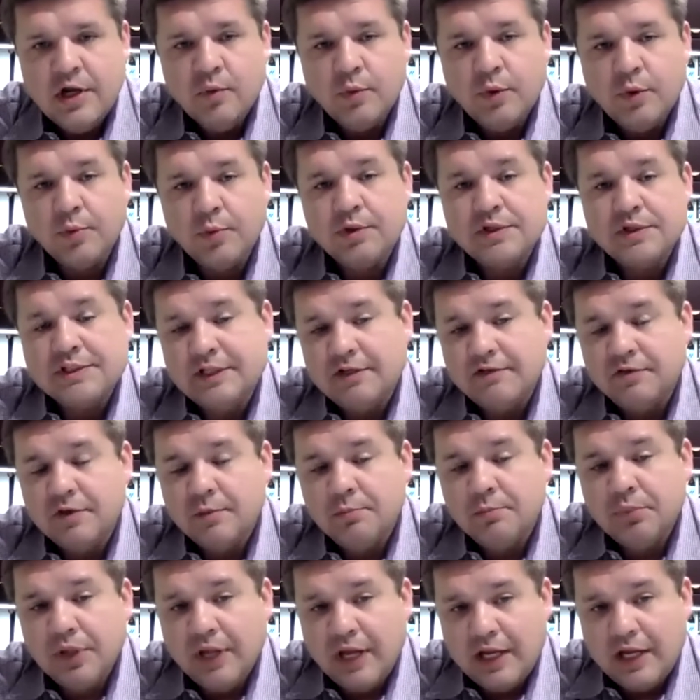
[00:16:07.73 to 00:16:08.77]
We received a
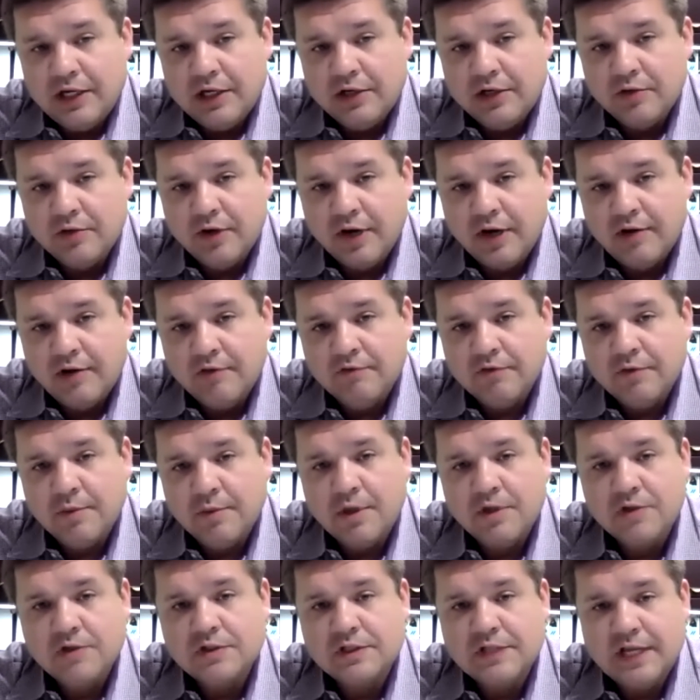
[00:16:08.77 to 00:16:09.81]
planning grant from
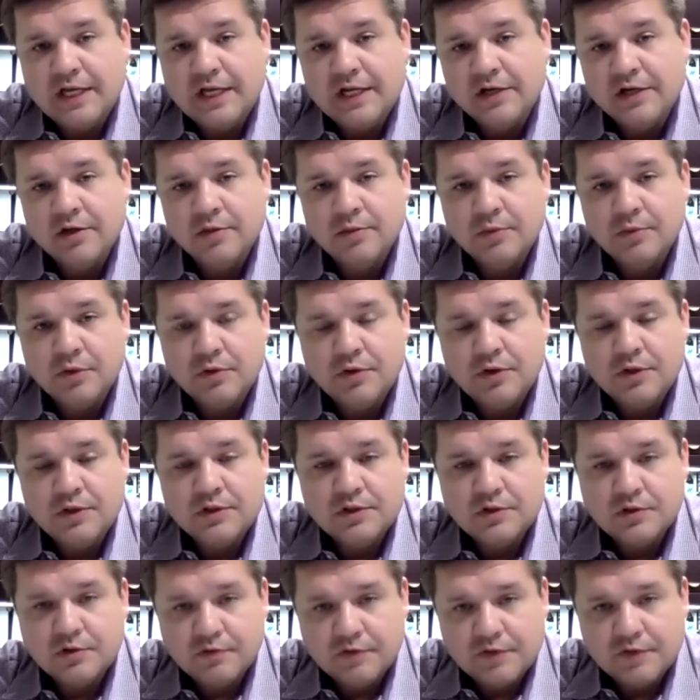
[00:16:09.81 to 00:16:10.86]
our State Community
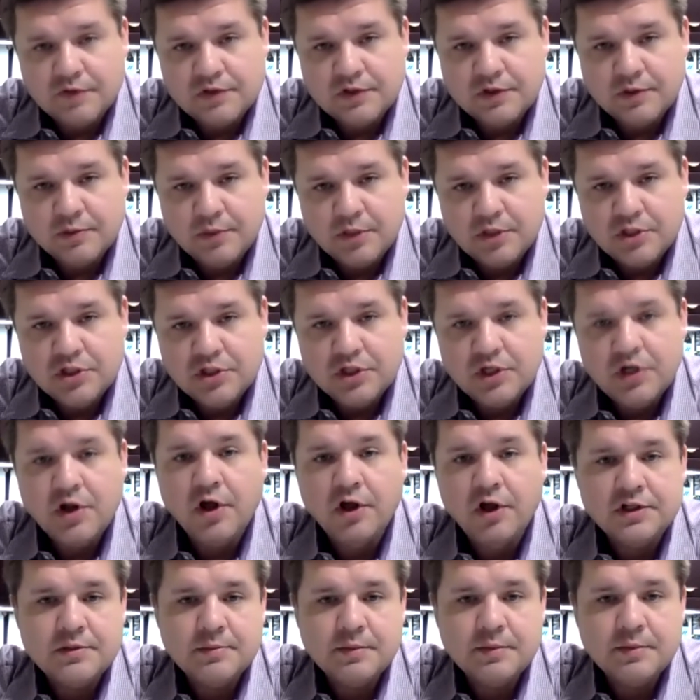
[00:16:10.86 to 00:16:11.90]
Service Commission,
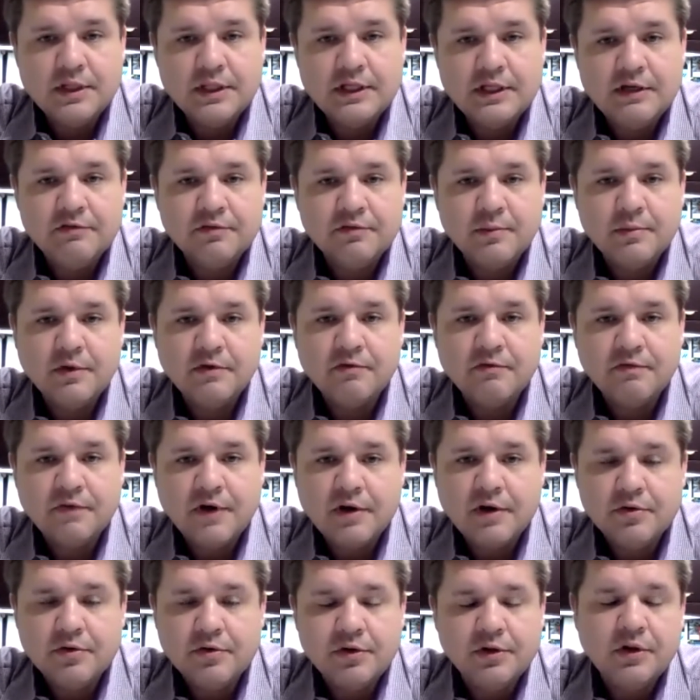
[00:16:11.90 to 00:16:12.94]
ultimately from the
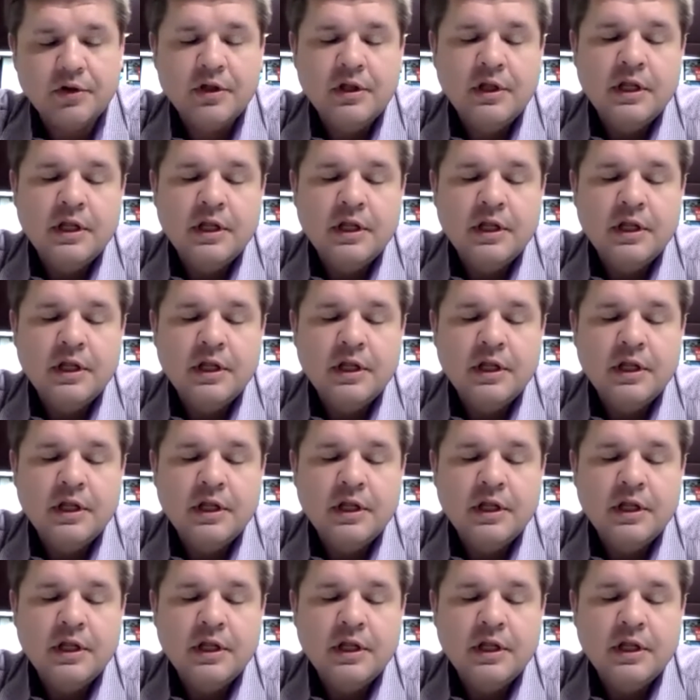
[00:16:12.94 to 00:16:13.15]
Federal